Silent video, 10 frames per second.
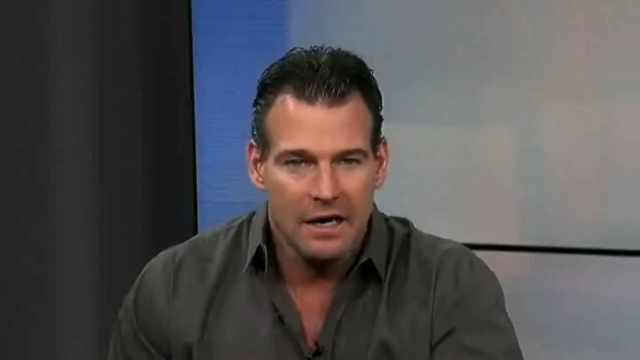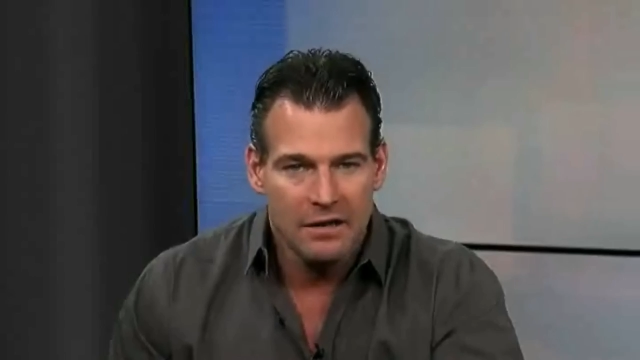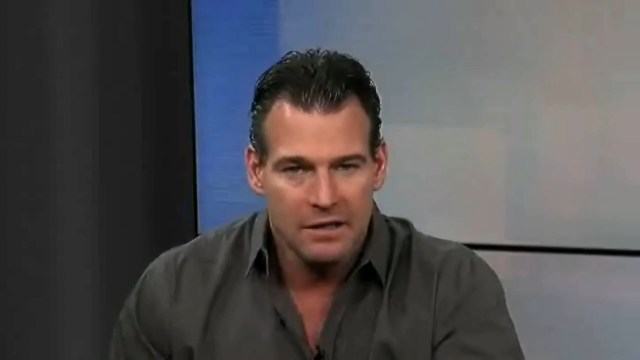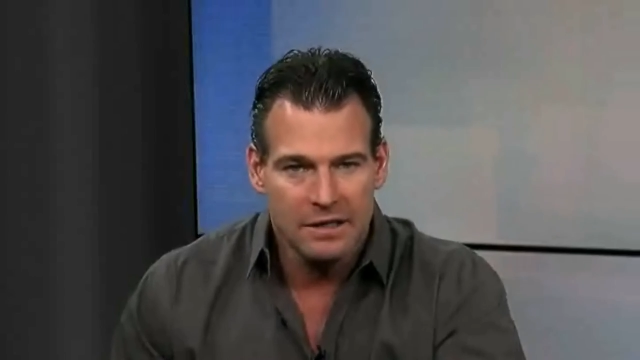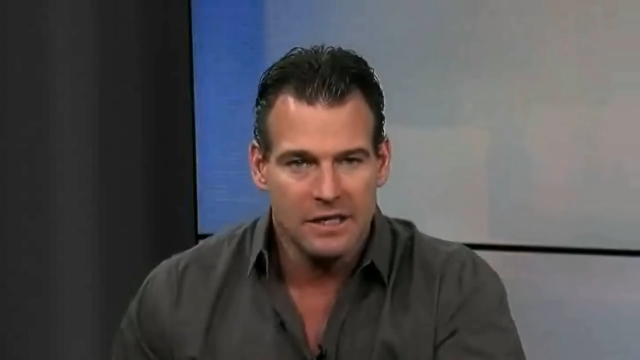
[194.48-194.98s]

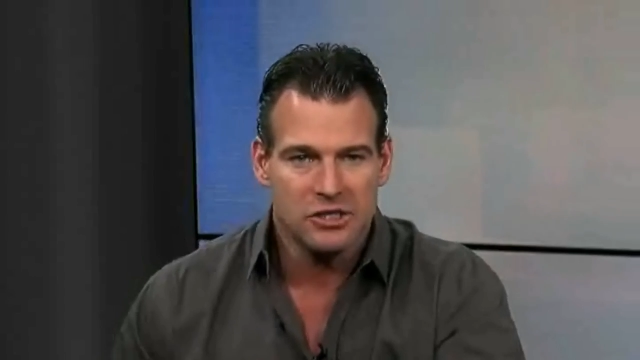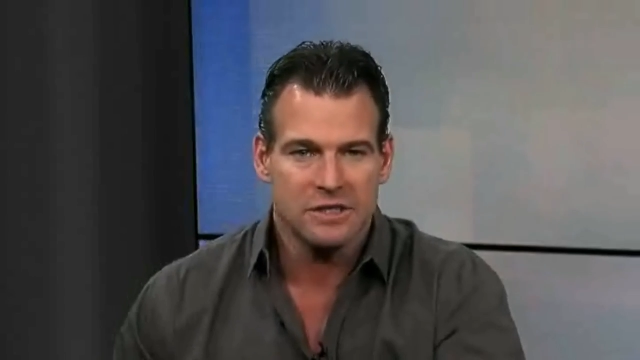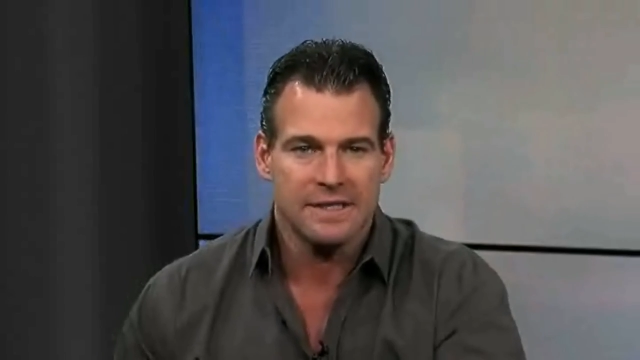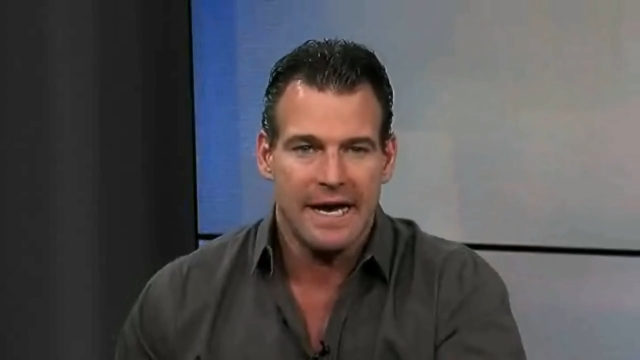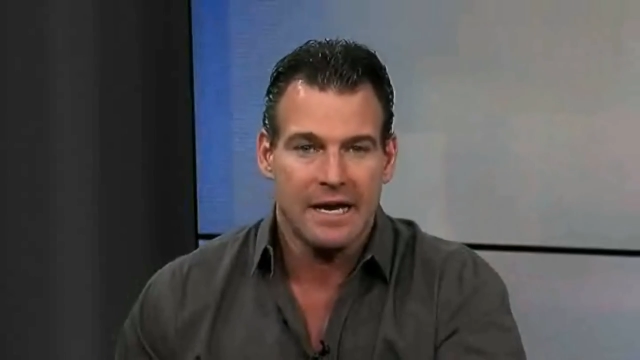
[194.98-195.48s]
other
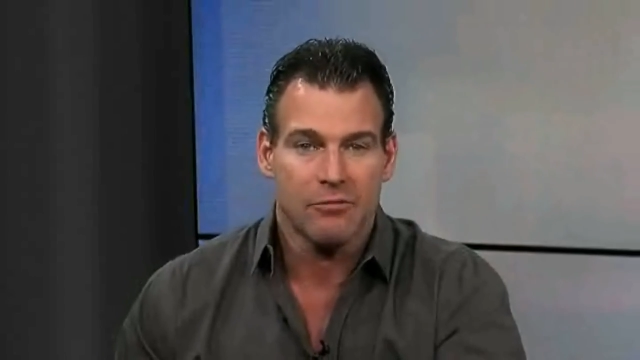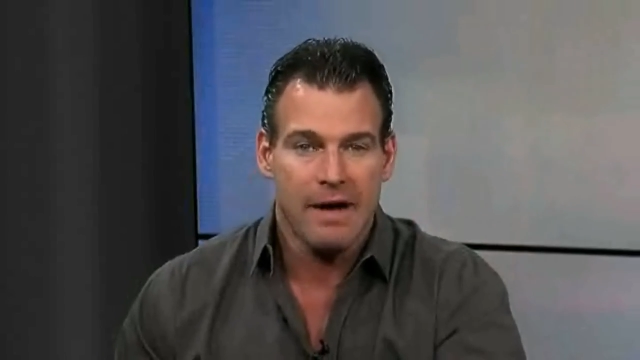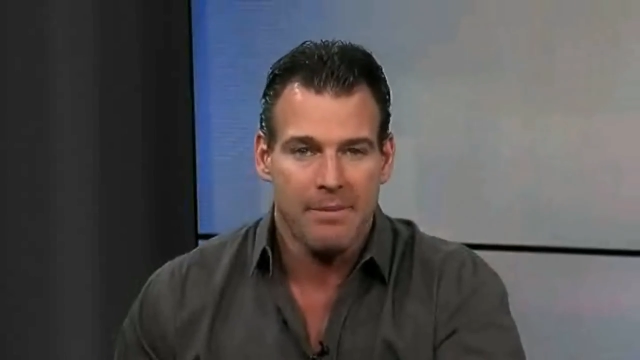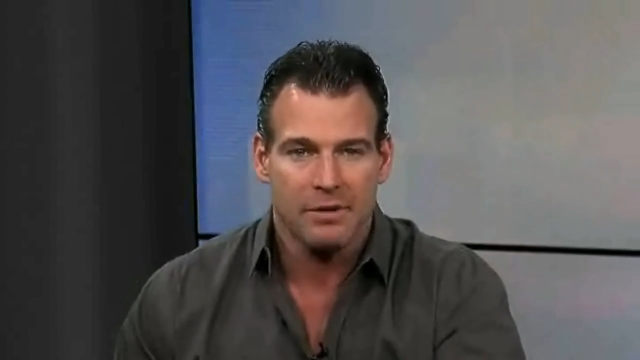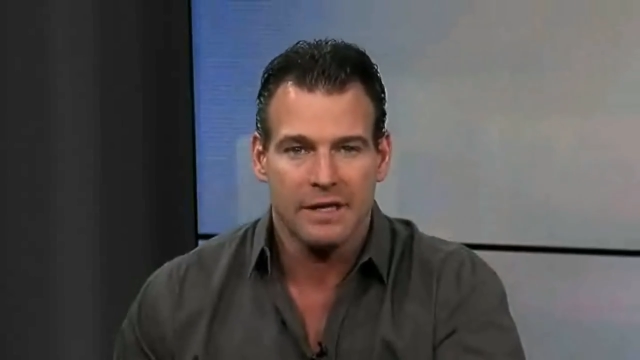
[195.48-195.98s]
conditions at a
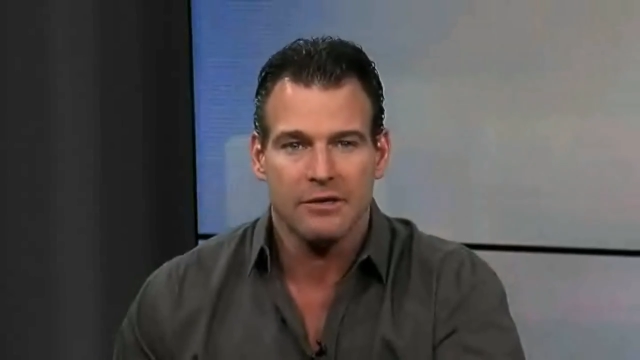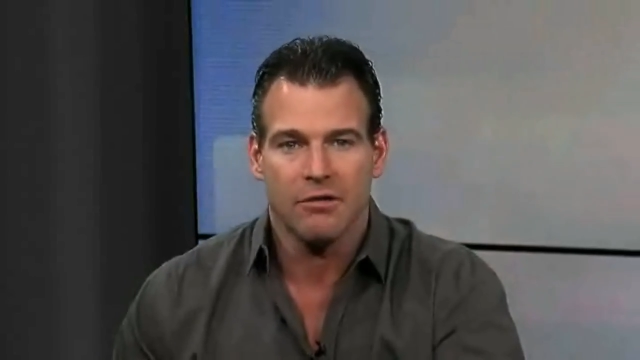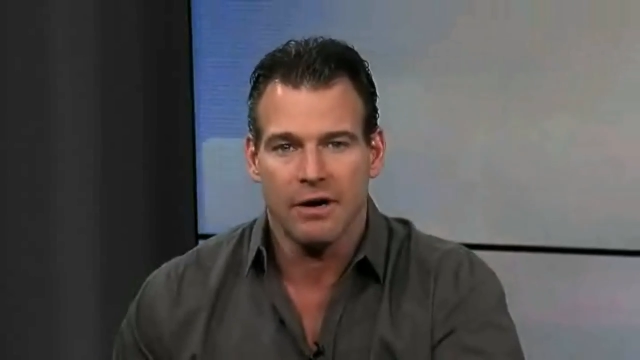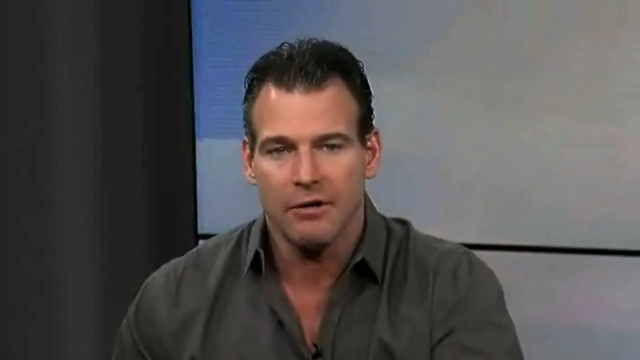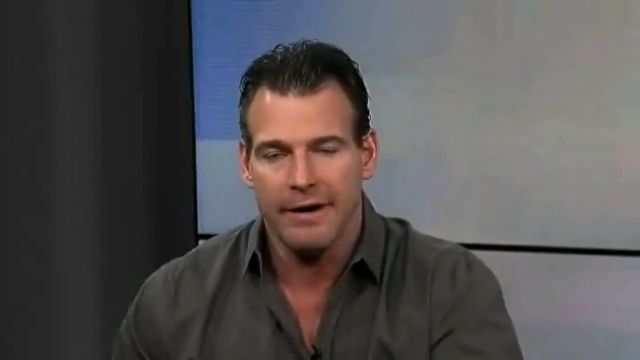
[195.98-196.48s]
rapidly
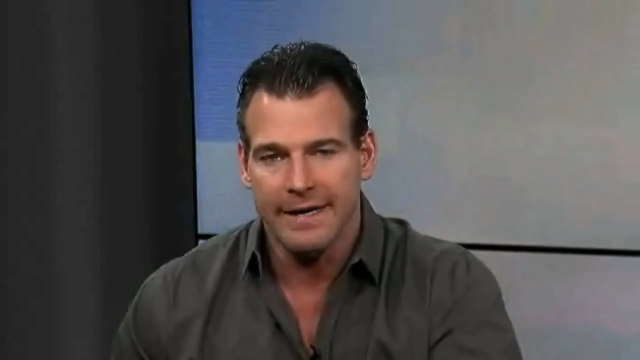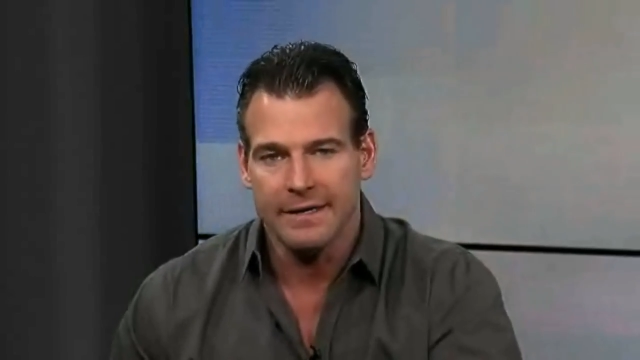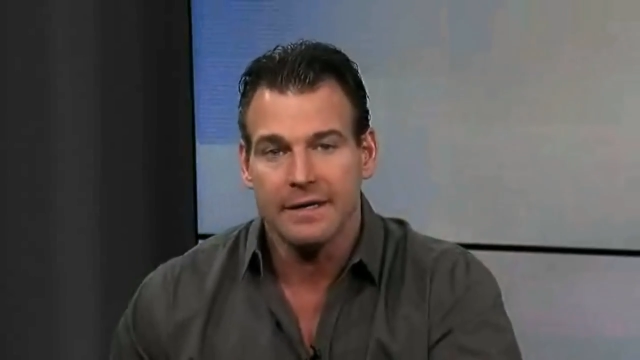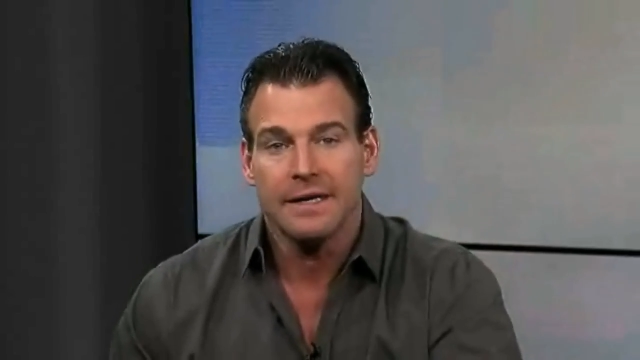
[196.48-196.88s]
growing rate.